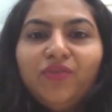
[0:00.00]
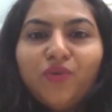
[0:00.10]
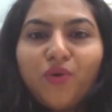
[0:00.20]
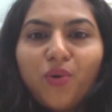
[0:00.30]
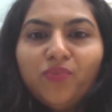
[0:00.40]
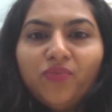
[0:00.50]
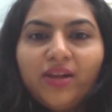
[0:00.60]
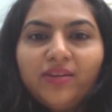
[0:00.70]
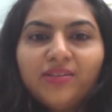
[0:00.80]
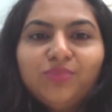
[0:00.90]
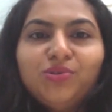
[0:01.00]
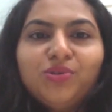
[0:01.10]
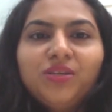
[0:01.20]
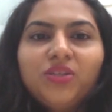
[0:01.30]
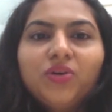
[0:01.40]
warm welcome to the
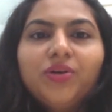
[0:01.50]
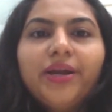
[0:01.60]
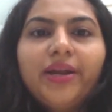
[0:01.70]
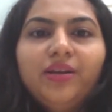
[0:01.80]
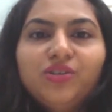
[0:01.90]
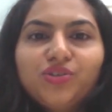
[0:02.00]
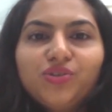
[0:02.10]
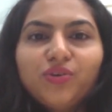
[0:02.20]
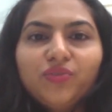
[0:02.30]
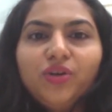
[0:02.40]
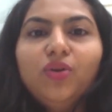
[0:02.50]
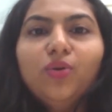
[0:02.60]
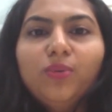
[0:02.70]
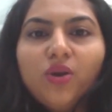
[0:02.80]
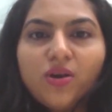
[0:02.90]
third edition of the Global
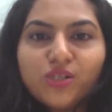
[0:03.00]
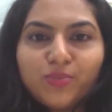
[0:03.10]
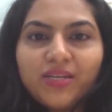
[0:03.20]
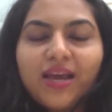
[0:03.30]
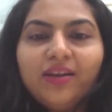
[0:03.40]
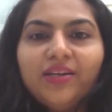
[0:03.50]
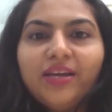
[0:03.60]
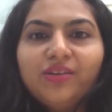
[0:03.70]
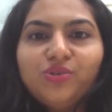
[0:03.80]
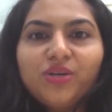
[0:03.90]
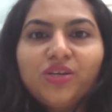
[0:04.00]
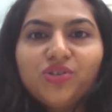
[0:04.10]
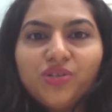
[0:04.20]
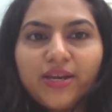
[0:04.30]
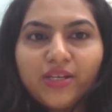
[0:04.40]
Hospitality Education
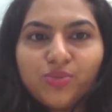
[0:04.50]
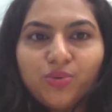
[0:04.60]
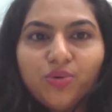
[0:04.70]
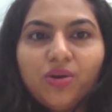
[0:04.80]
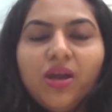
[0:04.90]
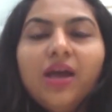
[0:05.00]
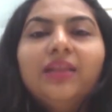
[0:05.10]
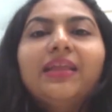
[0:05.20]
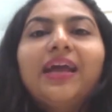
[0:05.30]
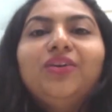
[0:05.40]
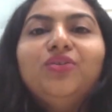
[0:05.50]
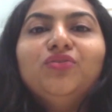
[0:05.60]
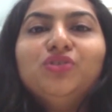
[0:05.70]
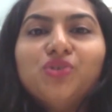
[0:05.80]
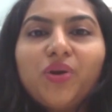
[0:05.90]
Expo. Thank you for
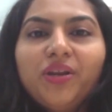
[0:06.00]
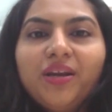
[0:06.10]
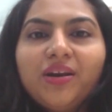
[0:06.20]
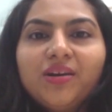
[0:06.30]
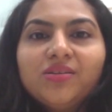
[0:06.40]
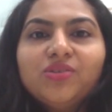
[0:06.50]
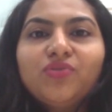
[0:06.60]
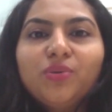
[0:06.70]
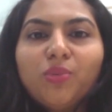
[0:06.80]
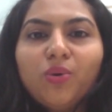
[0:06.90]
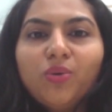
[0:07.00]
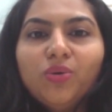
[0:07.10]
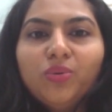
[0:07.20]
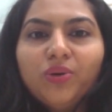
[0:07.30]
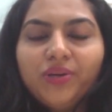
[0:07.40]
joining us from all
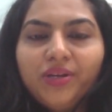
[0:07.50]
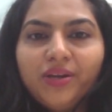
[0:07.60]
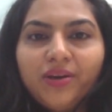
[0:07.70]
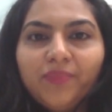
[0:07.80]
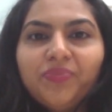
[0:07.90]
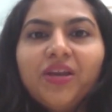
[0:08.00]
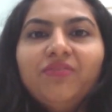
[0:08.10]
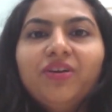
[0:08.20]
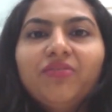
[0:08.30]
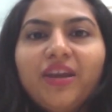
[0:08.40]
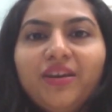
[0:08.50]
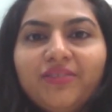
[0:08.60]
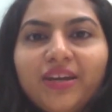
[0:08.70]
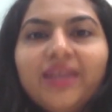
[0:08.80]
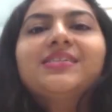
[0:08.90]
over India. We are
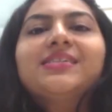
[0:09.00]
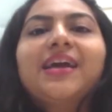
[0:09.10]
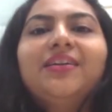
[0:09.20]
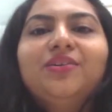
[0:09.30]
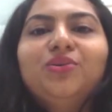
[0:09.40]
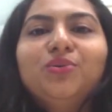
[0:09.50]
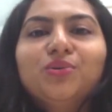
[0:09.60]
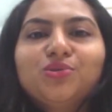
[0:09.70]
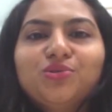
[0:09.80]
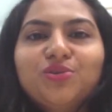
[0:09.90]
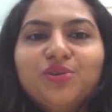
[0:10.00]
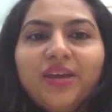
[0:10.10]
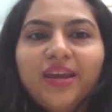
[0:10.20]
very excited to host you today.